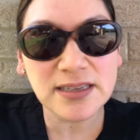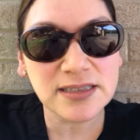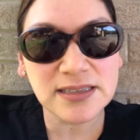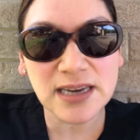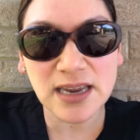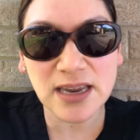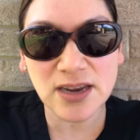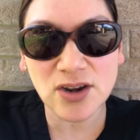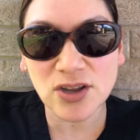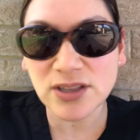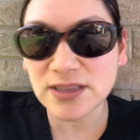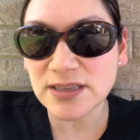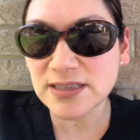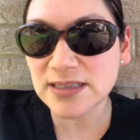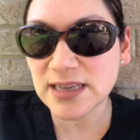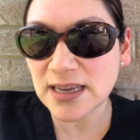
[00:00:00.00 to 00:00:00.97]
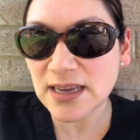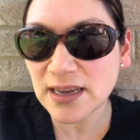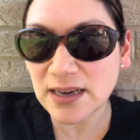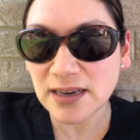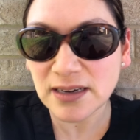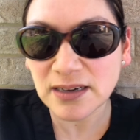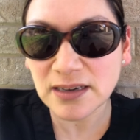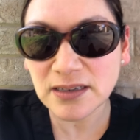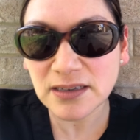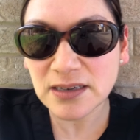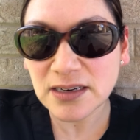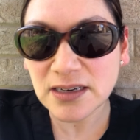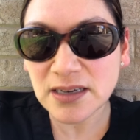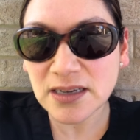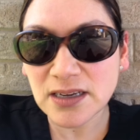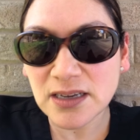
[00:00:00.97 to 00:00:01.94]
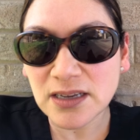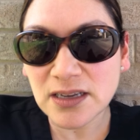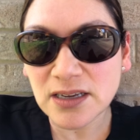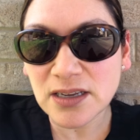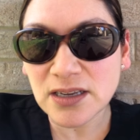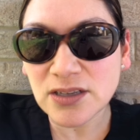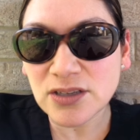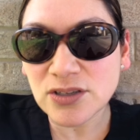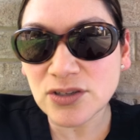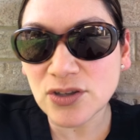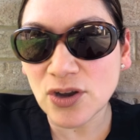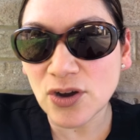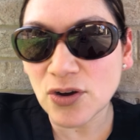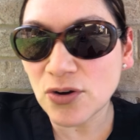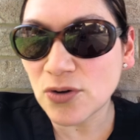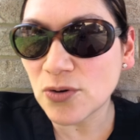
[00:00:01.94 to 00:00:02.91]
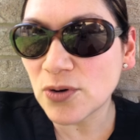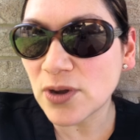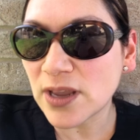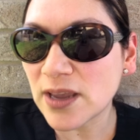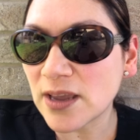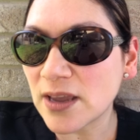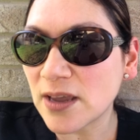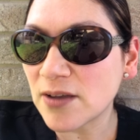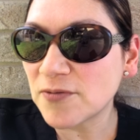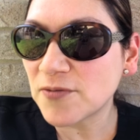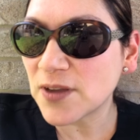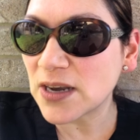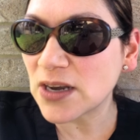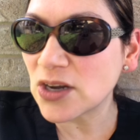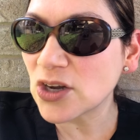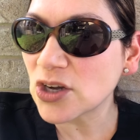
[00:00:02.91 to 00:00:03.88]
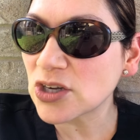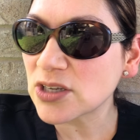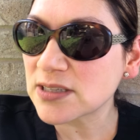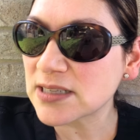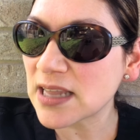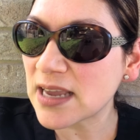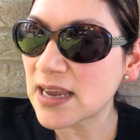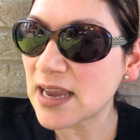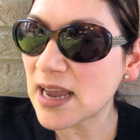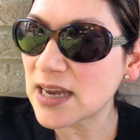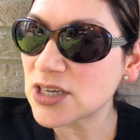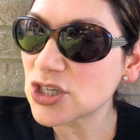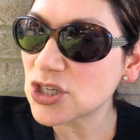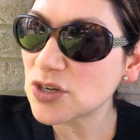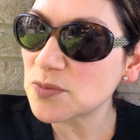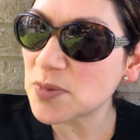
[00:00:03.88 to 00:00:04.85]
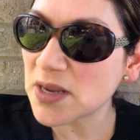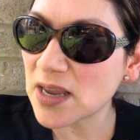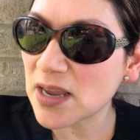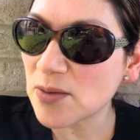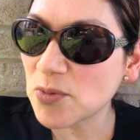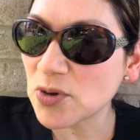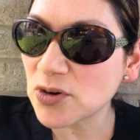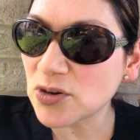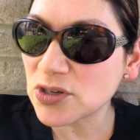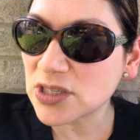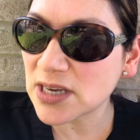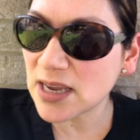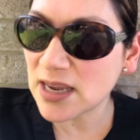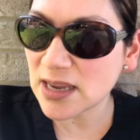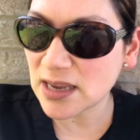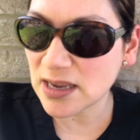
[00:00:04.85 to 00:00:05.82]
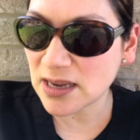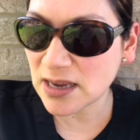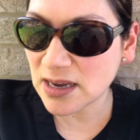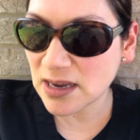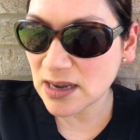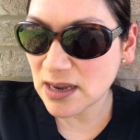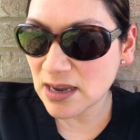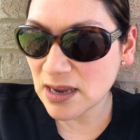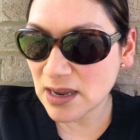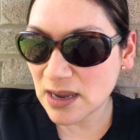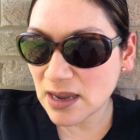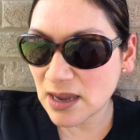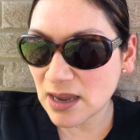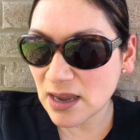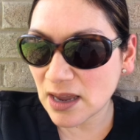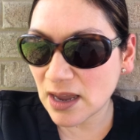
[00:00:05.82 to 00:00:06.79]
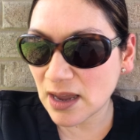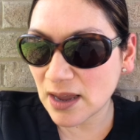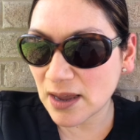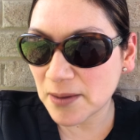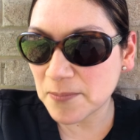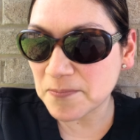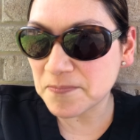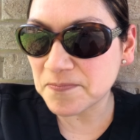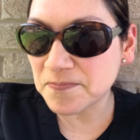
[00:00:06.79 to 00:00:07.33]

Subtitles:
a stain on the skin. So if it looks like I should be able to take a